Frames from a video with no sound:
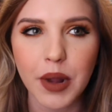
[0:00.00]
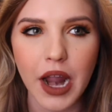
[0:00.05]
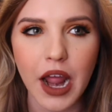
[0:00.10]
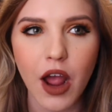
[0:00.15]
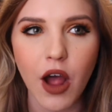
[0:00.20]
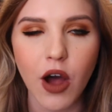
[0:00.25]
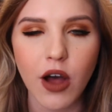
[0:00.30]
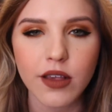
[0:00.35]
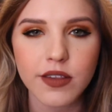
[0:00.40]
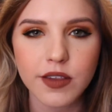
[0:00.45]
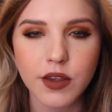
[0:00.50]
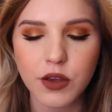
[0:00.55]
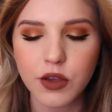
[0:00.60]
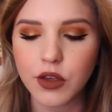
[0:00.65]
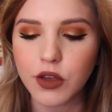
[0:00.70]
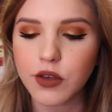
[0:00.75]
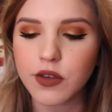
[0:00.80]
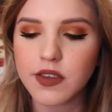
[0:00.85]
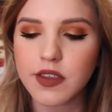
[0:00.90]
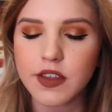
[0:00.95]
but I also
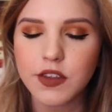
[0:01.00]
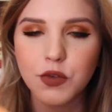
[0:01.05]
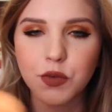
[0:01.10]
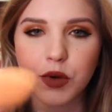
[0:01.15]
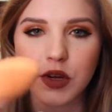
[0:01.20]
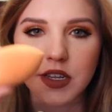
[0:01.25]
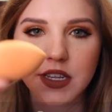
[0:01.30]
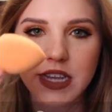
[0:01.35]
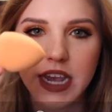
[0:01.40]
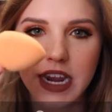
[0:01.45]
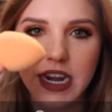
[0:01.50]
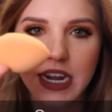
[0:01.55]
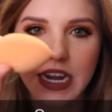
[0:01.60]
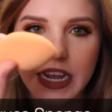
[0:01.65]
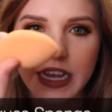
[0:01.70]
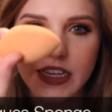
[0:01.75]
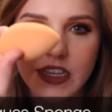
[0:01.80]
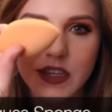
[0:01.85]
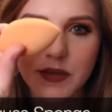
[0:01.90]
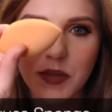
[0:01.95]
use this Real
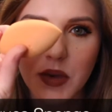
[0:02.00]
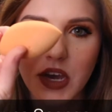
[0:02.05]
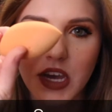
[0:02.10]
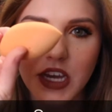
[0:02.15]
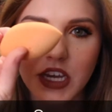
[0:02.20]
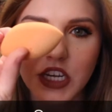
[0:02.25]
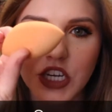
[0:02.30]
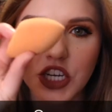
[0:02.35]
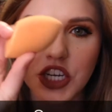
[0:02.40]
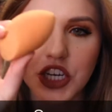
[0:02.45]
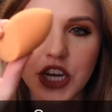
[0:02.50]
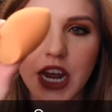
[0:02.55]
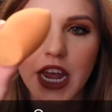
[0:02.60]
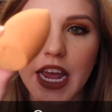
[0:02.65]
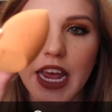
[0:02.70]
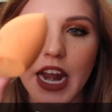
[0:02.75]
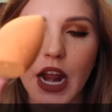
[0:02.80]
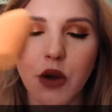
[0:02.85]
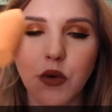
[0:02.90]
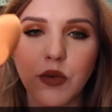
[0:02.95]
Technique sponge,
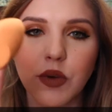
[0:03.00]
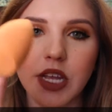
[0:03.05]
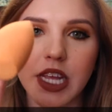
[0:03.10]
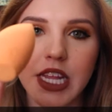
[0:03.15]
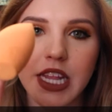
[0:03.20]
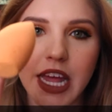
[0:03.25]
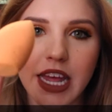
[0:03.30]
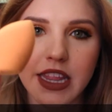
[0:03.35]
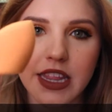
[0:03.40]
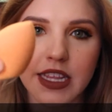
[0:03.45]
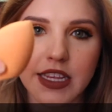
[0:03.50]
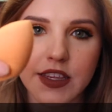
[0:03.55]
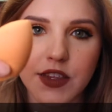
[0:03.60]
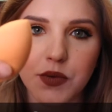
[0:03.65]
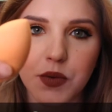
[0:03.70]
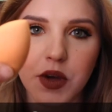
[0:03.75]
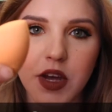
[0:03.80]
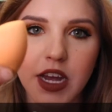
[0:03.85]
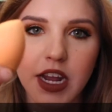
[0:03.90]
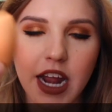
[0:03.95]
and I really like this
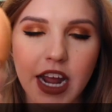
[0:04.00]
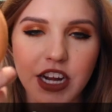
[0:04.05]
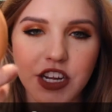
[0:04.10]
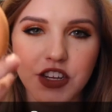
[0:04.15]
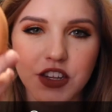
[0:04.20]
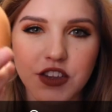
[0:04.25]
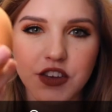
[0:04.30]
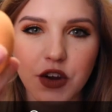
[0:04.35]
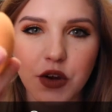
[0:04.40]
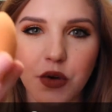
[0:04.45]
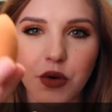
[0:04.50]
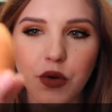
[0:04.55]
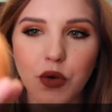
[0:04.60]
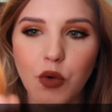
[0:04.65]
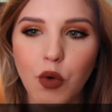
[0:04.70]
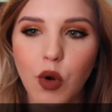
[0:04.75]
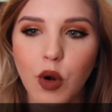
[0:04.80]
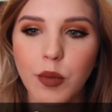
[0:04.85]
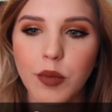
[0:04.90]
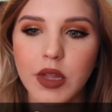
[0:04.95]
one. I just don't
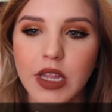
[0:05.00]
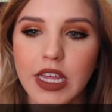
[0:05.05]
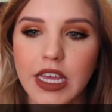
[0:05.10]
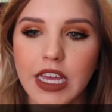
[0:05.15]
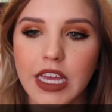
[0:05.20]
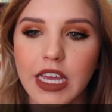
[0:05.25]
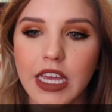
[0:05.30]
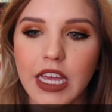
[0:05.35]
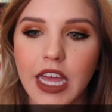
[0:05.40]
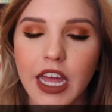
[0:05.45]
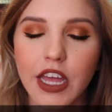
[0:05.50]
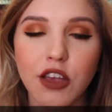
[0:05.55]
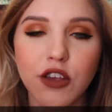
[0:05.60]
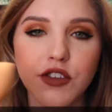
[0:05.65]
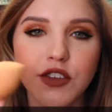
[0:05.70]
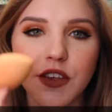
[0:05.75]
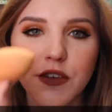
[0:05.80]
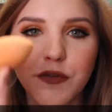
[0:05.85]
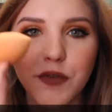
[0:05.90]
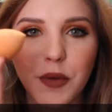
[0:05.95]
normally, I
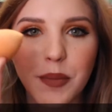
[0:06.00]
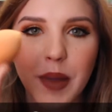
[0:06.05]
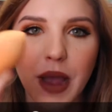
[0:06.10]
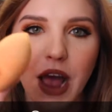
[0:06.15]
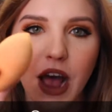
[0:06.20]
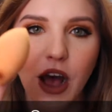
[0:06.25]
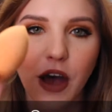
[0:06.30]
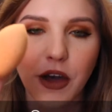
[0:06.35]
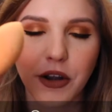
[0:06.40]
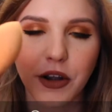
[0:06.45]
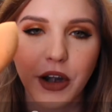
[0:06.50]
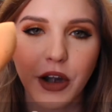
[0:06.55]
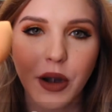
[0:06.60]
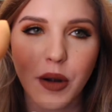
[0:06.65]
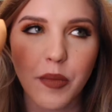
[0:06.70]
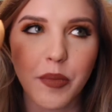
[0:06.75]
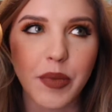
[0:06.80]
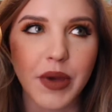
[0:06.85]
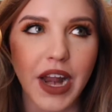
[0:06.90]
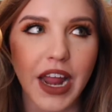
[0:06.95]
use it for
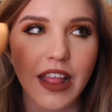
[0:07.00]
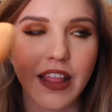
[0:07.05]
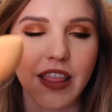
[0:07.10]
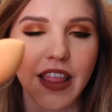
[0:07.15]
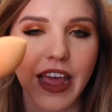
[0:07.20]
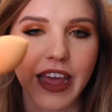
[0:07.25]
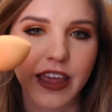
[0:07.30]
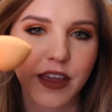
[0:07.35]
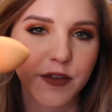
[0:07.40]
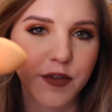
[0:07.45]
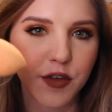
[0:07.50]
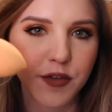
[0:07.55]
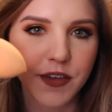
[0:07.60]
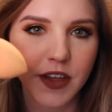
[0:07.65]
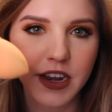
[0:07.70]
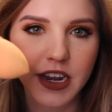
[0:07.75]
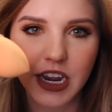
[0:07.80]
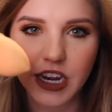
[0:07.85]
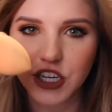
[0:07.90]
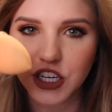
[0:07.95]
powder, but I like it for
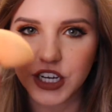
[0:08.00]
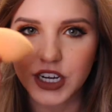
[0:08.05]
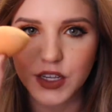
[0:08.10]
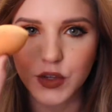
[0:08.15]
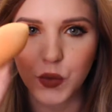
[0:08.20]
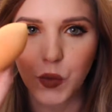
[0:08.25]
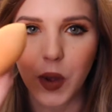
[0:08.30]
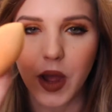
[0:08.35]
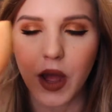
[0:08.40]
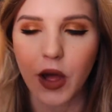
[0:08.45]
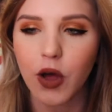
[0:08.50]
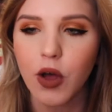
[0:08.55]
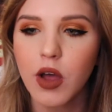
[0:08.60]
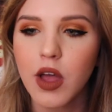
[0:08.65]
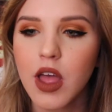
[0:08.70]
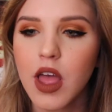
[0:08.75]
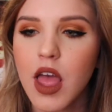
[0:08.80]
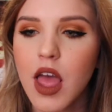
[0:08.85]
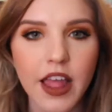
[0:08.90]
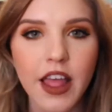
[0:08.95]
foundation as
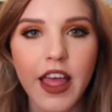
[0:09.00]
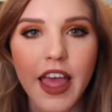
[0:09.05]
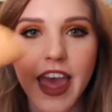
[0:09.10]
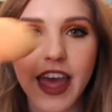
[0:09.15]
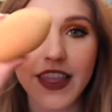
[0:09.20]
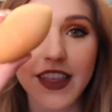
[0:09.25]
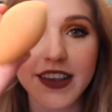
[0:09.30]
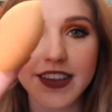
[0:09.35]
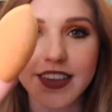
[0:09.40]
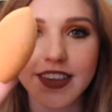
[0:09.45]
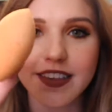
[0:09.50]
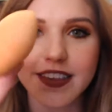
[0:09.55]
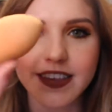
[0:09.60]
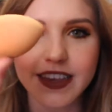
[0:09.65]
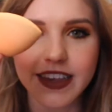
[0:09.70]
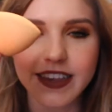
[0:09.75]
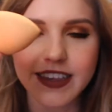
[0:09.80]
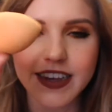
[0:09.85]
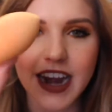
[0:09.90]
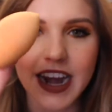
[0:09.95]
well. And this is
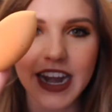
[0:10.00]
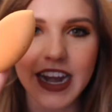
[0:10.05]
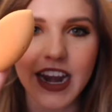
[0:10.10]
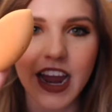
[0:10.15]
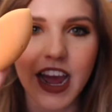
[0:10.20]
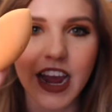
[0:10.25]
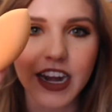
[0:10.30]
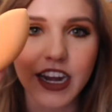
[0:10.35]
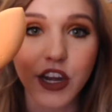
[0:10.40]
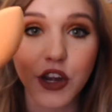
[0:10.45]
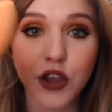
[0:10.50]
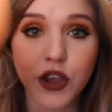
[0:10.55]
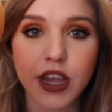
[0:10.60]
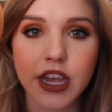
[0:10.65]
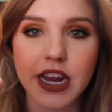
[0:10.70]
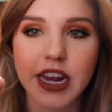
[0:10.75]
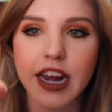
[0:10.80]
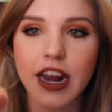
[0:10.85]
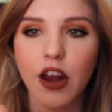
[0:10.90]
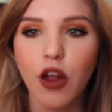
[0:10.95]
$6.99, and you can
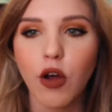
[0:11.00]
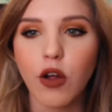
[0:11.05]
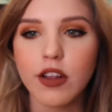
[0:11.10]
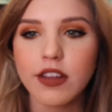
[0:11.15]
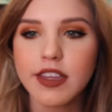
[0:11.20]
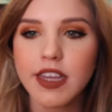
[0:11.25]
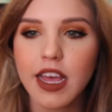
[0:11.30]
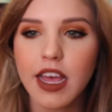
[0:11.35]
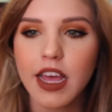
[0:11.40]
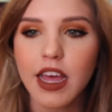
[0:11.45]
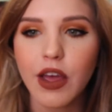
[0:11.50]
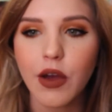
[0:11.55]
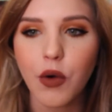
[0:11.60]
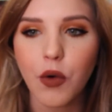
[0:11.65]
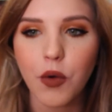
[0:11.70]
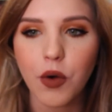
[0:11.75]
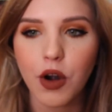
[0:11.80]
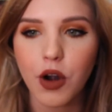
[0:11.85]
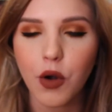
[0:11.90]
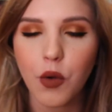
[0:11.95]
get it at Ulta
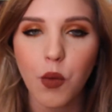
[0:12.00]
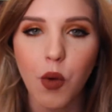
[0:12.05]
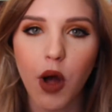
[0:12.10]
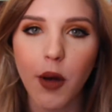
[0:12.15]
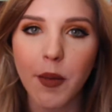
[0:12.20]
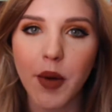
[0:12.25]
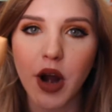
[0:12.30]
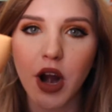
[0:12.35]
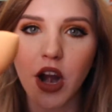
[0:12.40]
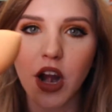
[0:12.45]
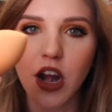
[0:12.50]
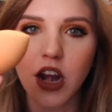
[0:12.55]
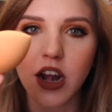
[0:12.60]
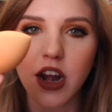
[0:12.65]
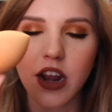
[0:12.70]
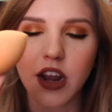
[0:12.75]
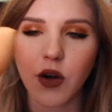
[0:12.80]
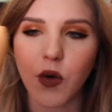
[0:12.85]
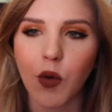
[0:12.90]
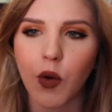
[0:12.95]
or Walmart
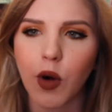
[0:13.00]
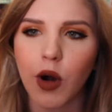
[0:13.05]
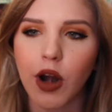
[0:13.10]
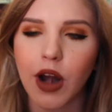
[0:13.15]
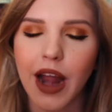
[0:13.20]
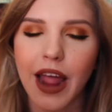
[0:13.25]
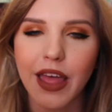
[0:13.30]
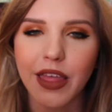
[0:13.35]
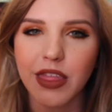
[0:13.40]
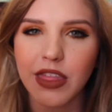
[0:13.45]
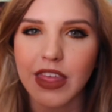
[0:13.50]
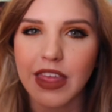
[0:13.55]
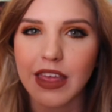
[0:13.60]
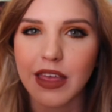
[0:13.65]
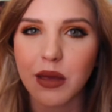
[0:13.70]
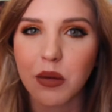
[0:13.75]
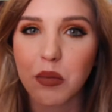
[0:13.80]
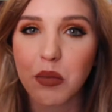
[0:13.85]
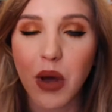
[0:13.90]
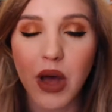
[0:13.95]
or I
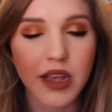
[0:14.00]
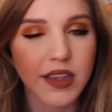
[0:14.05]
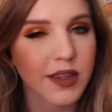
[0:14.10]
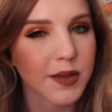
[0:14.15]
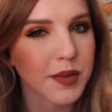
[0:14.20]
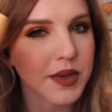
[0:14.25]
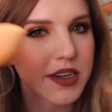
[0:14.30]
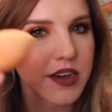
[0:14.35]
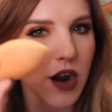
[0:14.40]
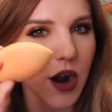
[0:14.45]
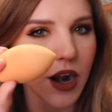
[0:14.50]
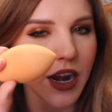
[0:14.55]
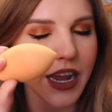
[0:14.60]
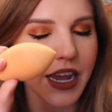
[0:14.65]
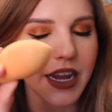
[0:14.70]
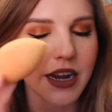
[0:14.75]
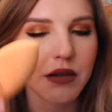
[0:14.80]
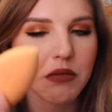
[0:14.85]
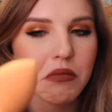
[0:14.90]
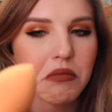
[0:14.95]
think possibly
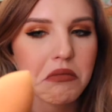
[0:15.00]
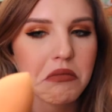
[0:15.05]
Target.